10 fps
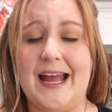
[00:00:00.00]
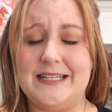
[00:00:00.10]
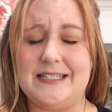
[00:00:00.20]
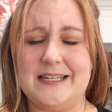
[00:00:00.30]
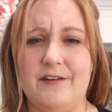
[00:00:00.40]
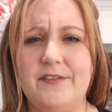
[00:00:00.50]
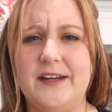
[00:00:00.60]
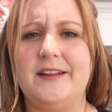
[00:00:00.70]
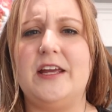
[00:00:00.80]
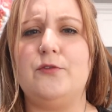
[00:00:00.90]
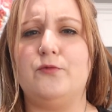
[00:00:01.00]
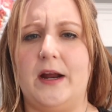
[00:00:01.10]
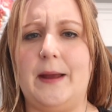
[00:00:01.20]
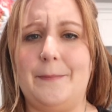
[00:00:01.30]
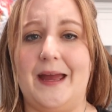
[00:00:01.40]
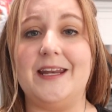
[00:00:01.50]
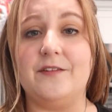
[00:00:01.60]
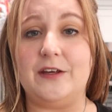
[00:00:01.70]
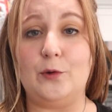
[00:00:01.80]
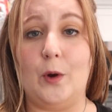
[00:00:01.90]
I definitely recommend,
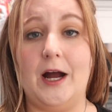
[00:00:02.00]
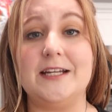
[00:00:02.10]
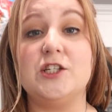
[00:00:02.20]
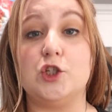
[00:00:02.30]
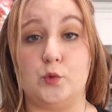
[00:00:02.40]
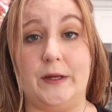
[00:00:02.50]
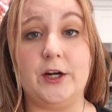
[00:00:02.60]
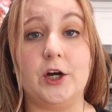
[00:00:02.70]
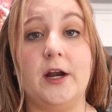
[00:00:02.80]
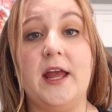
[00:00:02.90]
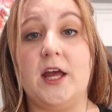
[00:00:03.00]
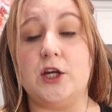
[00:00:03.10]
if you want sweeter,